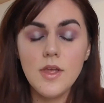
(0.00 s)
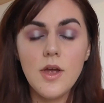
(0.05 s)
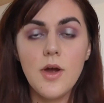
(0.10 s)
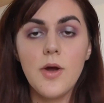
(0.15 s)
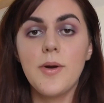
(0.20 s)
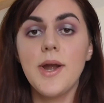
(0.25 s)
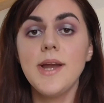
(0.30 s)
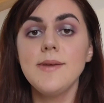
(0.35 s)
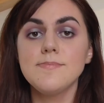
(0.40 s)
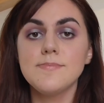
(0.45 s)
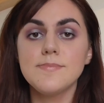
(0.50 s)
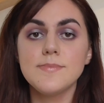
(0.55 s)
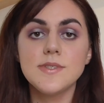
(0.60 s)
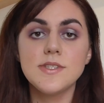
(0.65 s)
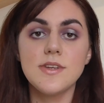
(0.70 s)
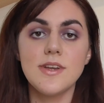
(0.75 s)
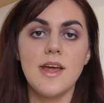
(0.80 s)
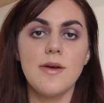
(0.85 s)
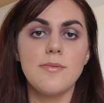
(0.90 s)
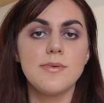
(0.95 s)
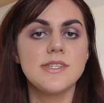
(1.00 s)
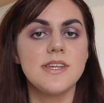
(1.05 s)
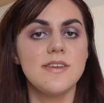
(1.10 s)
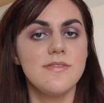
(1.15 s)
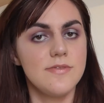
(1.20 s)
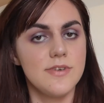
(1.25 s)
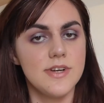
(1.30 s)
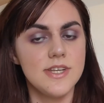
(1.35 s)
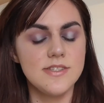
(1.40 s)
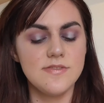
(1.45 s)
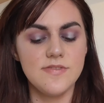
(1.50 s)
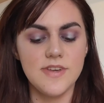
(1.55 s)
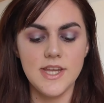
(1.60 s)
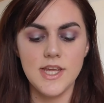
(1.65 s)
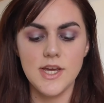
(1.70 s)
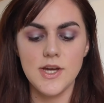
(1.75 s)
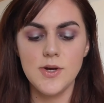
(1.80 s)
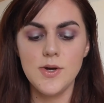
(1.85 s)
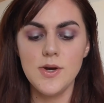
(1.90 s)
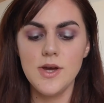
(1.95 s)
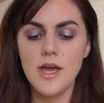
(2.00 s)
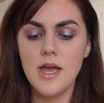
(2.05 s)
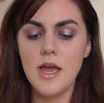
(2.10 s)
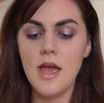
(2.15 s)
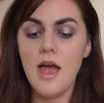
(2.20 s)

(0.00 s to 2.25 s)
Alright, so that was it for this video.